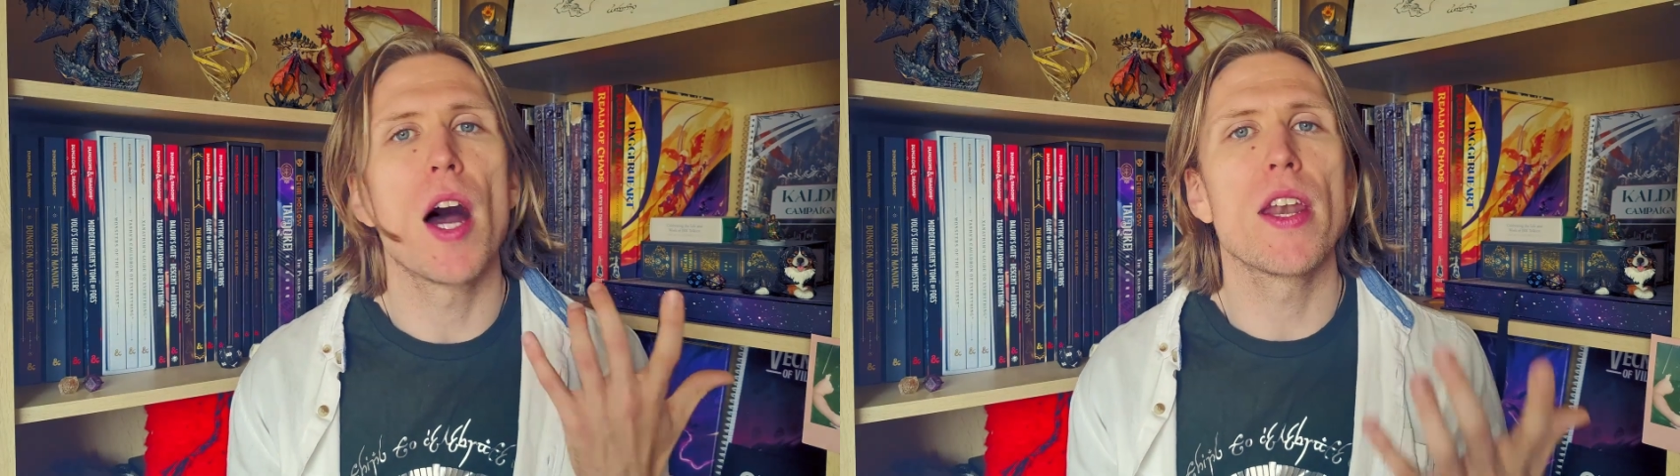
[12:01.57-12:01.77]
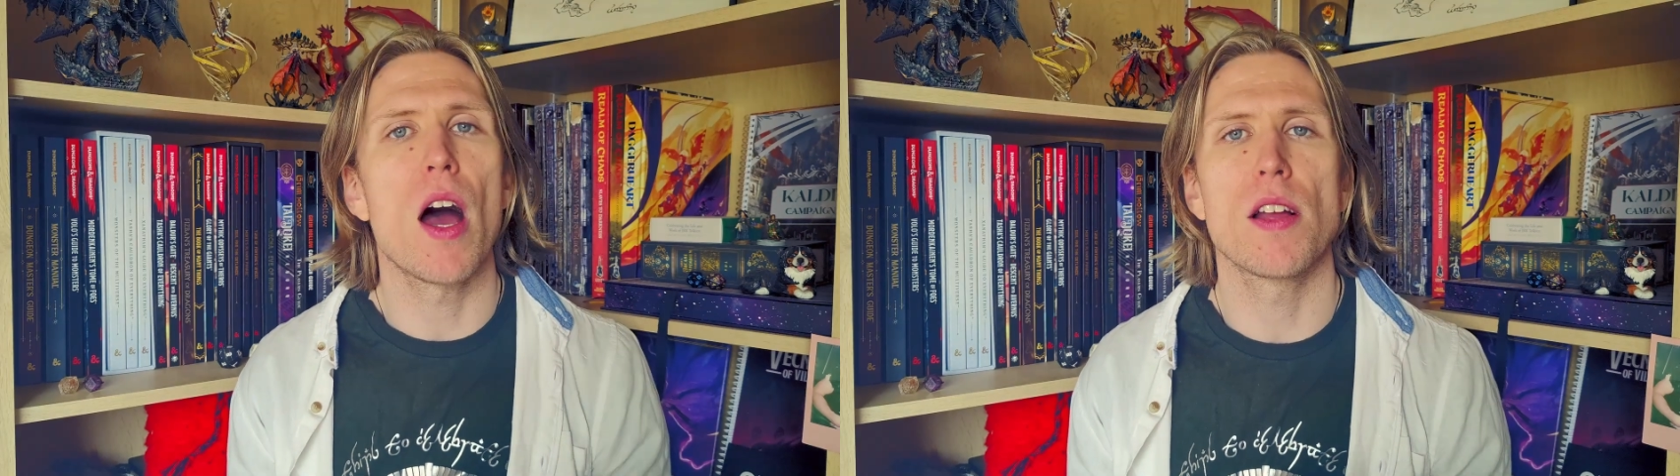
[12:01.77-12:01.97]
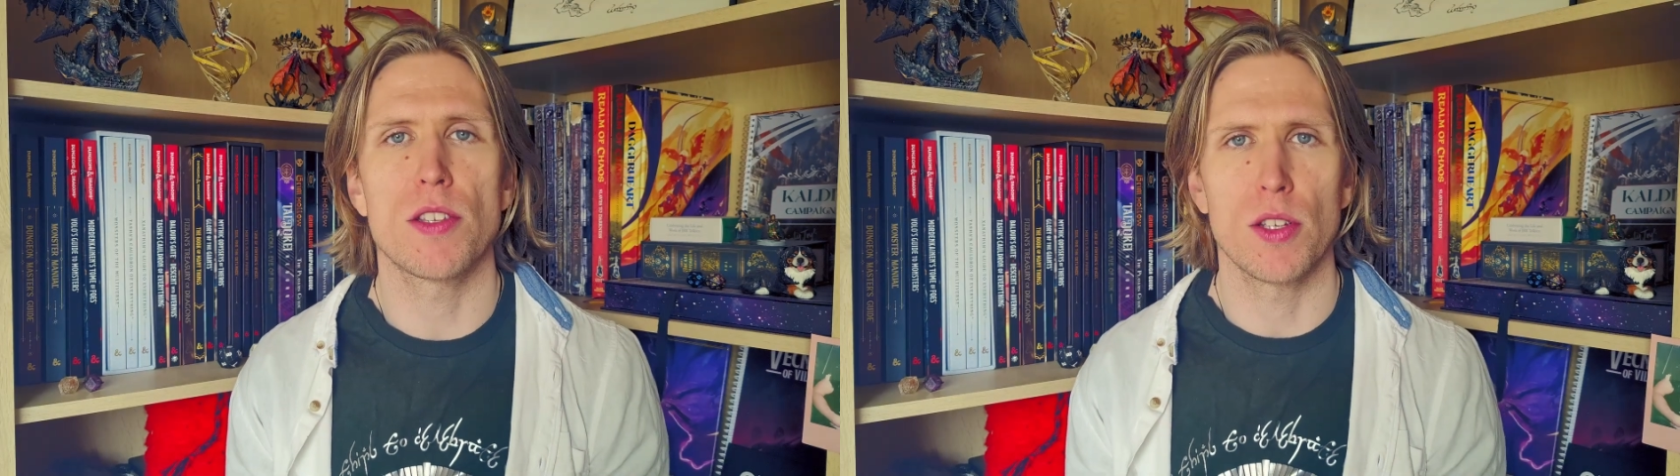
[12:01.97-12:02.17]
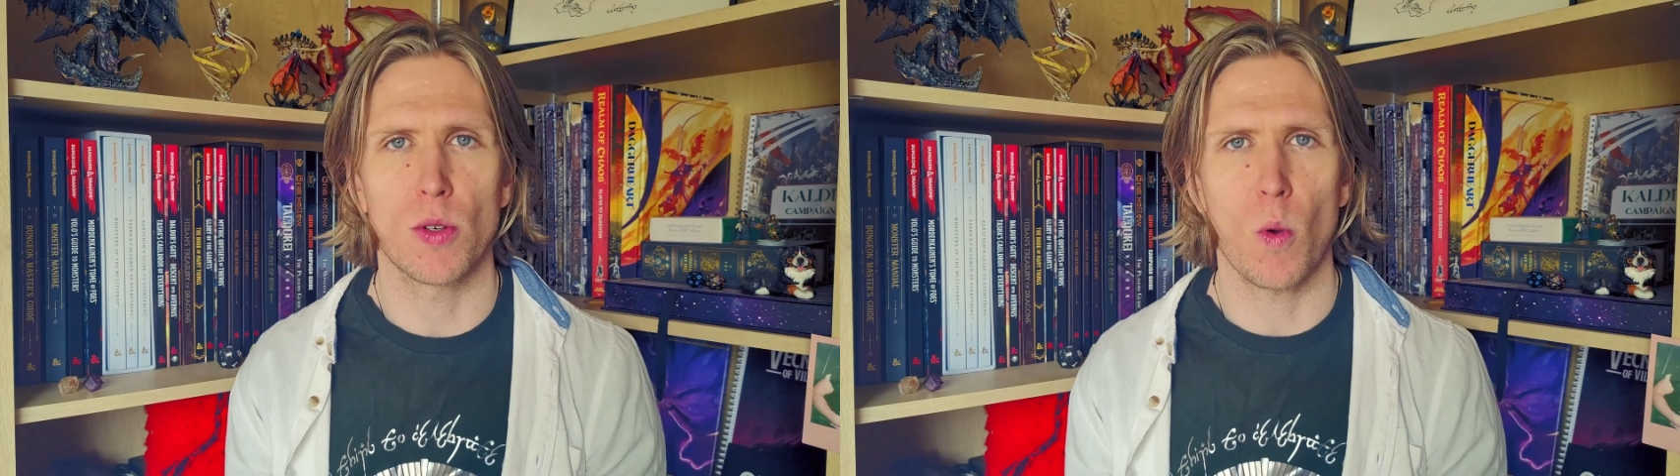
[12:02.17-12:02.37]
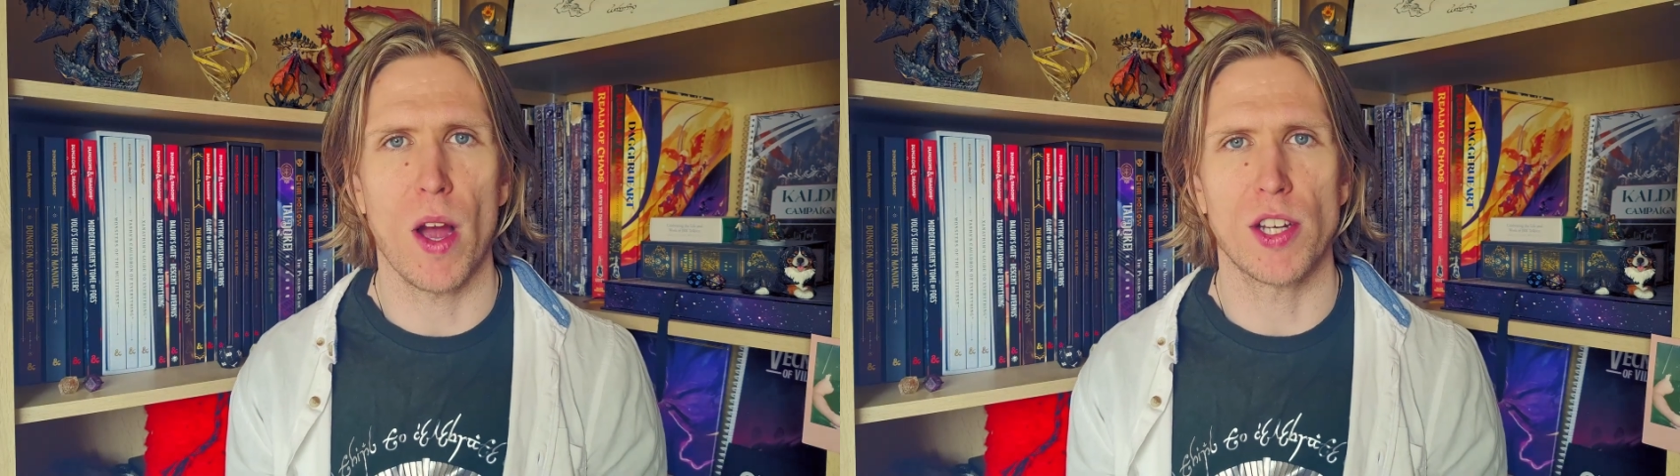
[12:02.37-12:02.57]

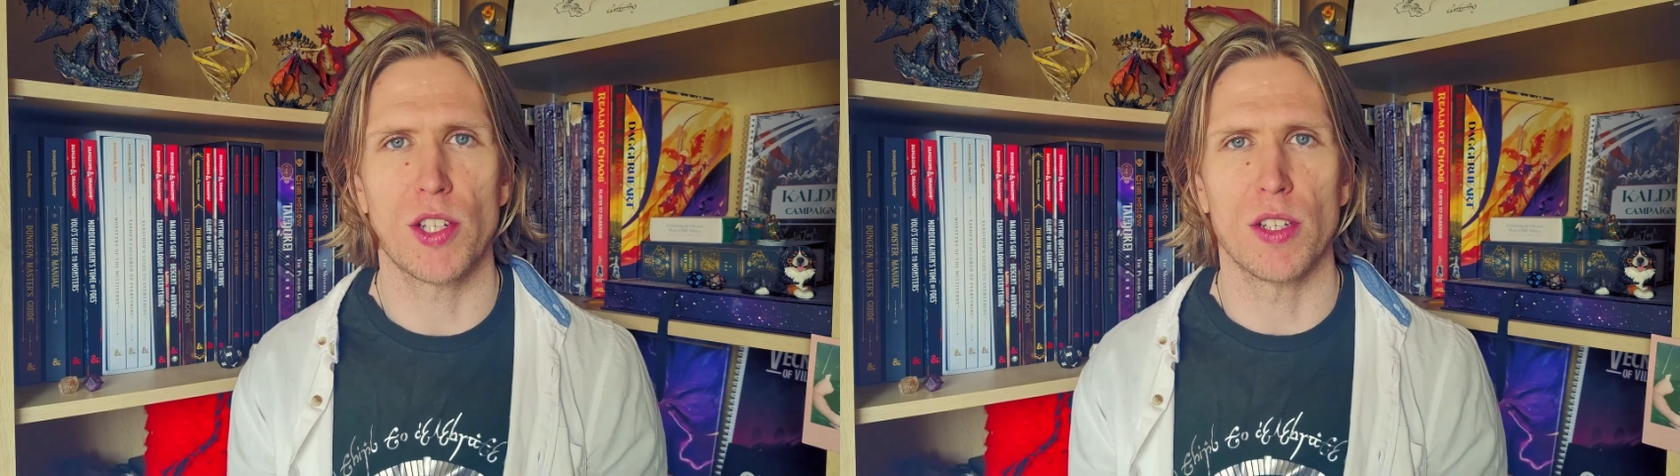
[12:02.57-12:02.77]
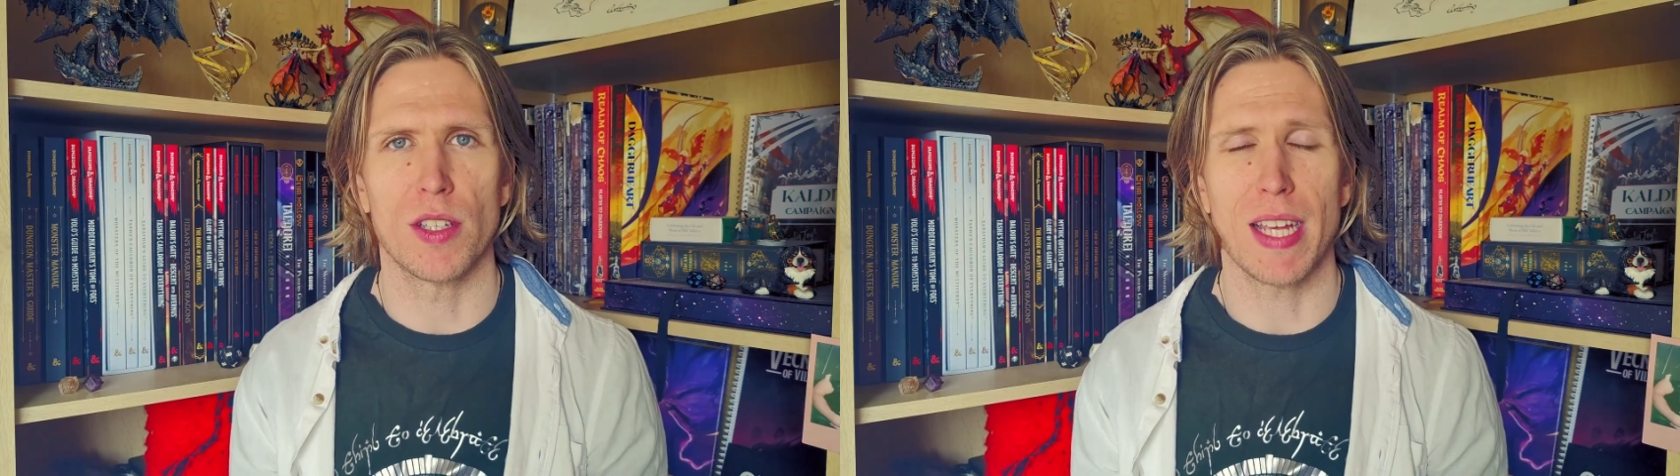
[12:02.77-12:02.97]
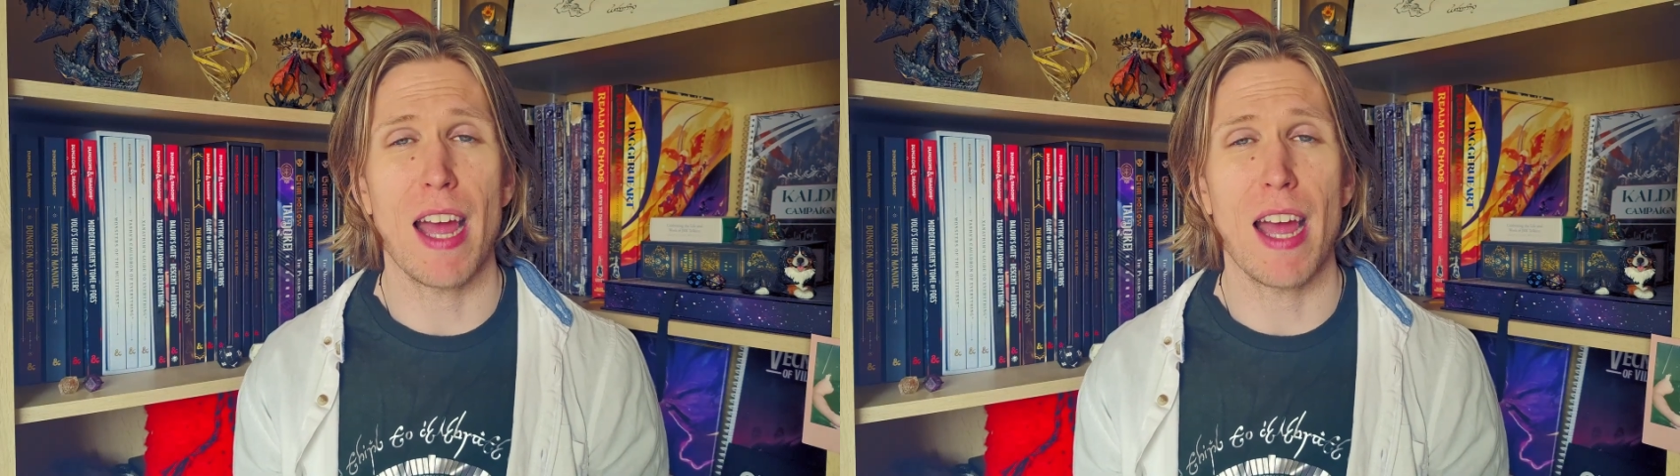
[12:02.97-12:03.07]
unanswered questions,